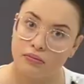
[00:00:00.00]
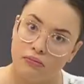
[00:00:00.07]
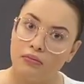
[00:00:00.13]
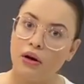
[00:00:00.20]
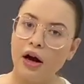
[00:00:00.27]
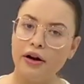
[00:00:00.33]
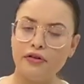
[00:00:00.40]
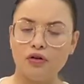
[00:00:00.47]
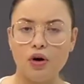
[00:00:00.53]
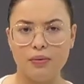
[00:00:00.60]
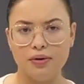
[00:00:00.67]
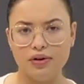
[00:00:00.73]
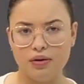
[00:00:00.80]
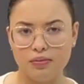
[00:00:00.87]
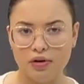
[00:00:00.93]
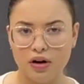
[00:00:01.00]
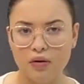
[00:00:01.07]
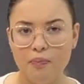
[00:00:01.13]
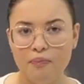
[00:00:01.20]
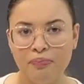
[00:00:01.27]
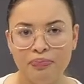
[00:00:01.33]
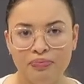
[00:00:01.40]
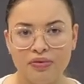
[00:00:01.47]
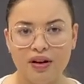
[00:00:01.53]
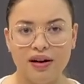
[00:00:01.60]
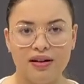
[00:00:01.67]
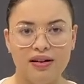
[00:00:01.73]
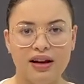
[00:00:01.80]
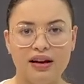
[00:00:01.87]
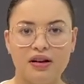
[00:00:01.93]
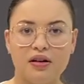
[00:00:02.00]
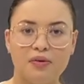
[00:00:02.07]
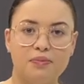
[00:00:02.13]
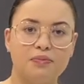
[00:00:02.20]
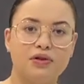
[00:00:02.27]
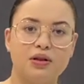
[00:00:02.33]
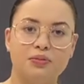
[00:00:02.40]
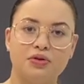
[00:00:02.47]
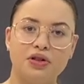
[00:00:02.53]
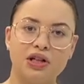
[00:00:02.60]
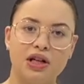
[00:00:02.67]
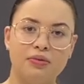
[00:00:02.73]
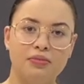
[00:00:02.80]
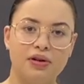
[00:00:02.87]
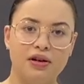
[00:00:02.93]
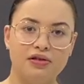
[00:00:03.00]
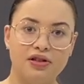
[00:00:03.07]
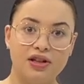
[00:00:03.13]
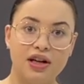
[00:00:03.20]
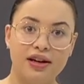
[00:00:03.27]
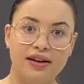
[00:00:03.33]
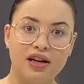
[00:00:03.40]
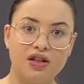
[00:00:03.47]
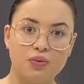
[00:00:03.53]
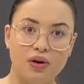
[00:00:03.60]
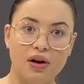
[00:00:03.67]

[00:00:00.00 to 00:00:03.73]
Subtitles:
and comment down below. Like, subscribe, and I'll see you again next week.